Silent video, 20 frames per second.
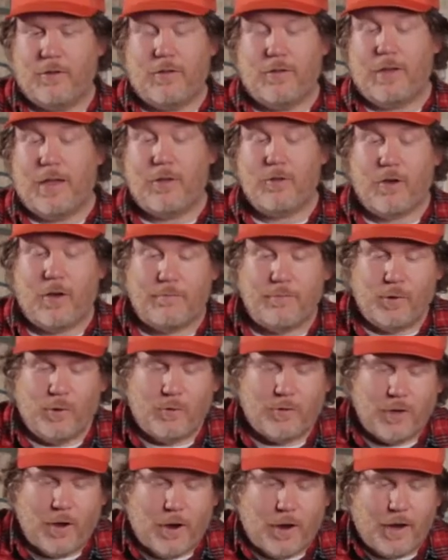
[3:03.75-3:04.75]
Deja vu,
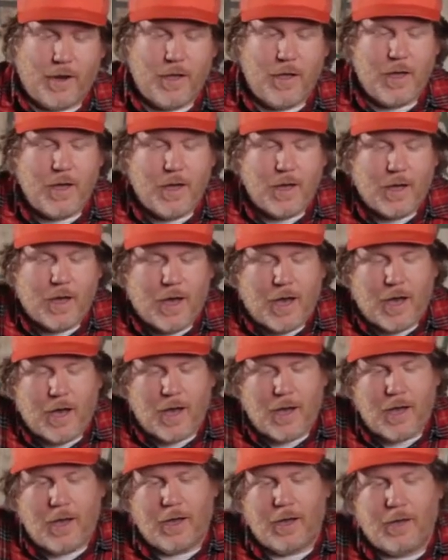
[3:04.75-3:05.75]
sorry.
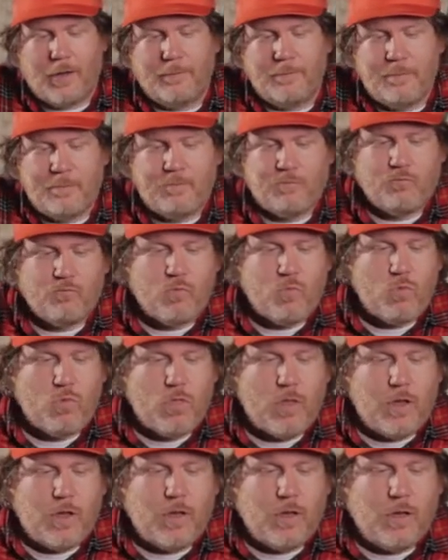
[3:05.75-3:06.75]
You
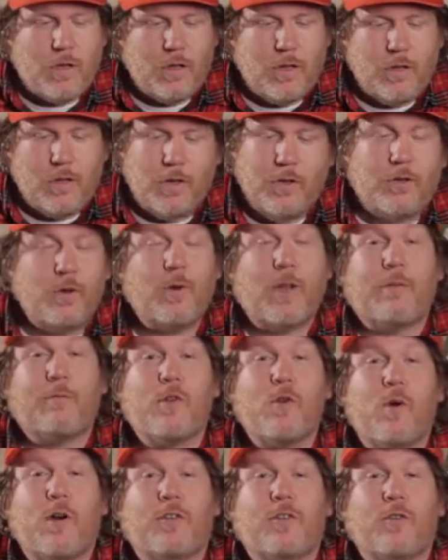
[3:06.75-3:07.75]
can do whatever
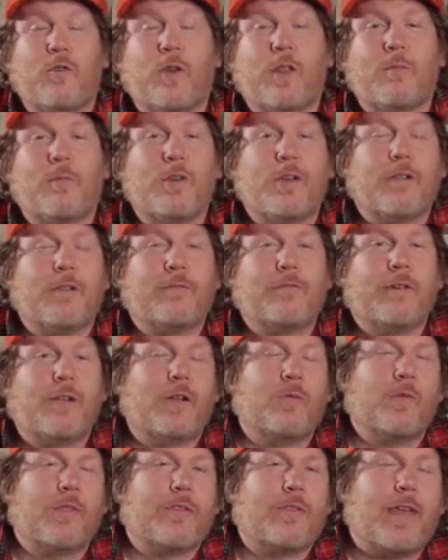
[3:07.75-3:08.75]
you want to with them. You can fill
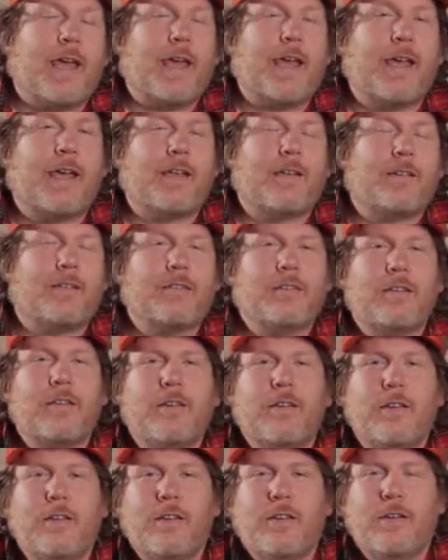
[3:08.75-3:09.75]
them with sand,
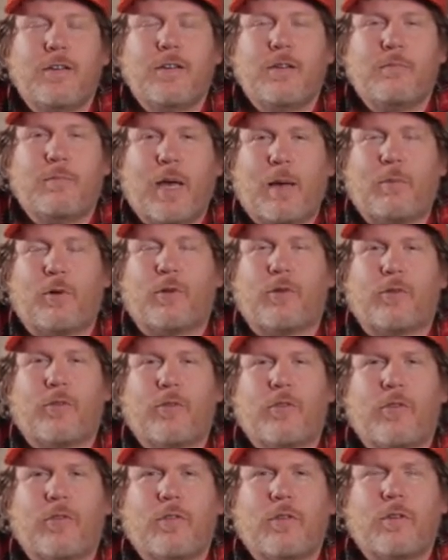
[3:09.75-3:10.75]

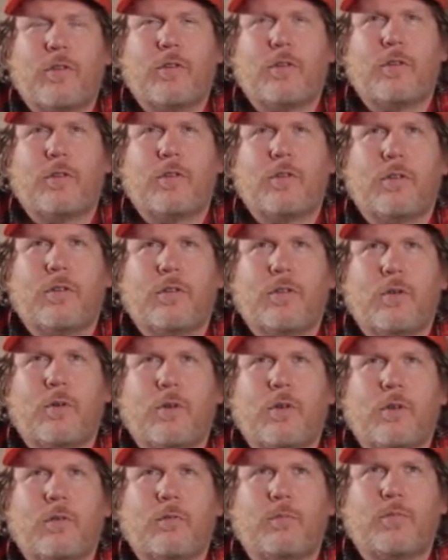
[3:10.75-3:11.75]
pebbles, you
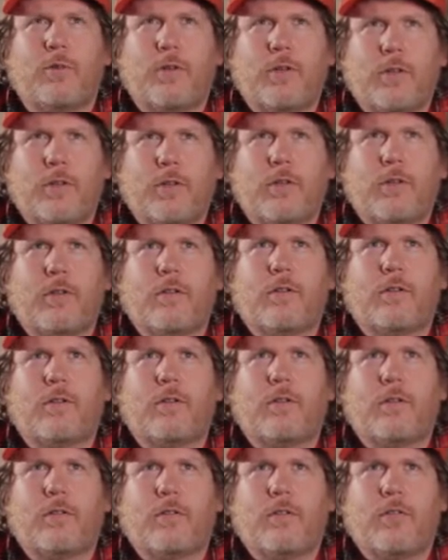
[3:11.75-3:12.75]
can put
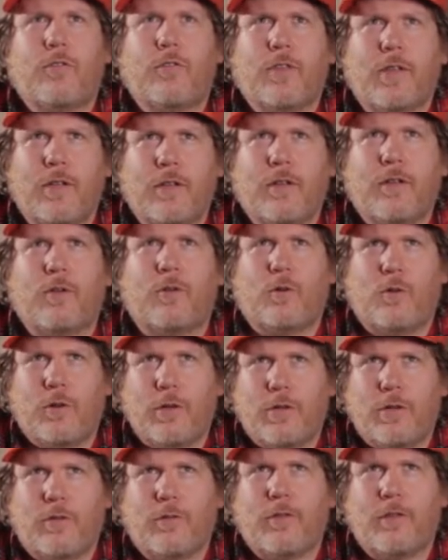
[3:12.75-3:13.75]
scented
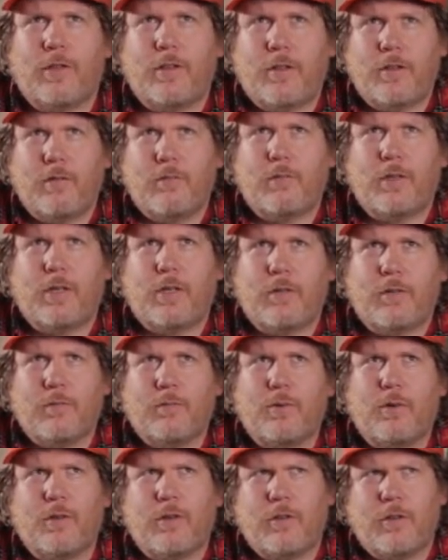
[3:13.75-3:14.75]
oils in them and
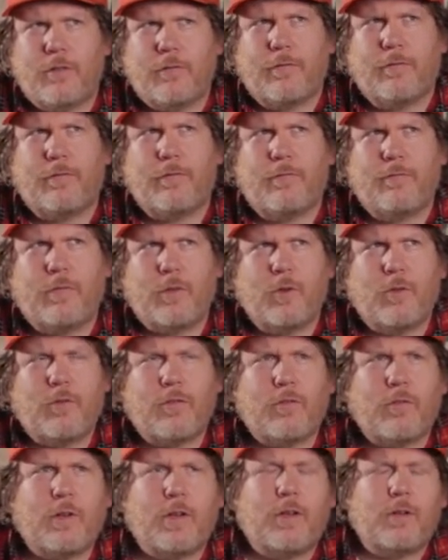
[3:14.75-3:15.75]
put a
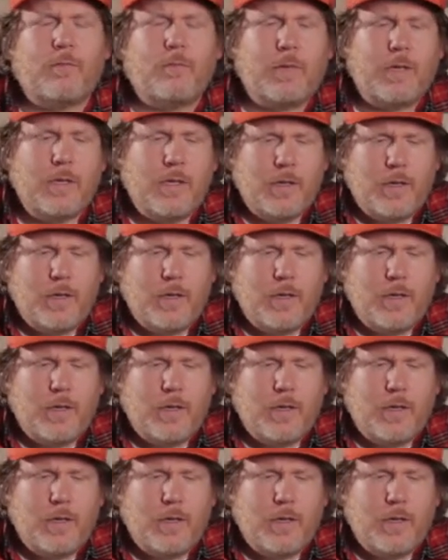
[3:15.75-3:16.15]
diffuser in them.